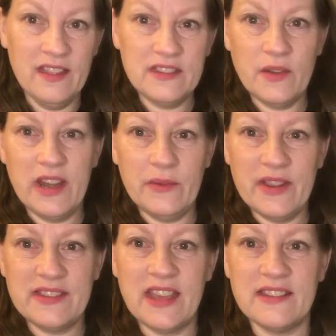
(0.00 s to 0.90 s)
So
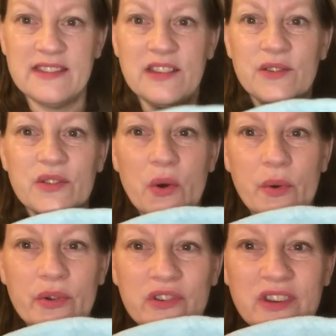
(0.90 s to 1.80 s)
anyways, yes, there's
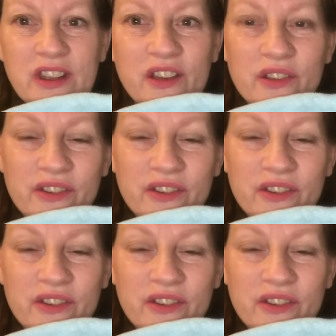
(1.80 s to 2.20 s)
Coco Chanel.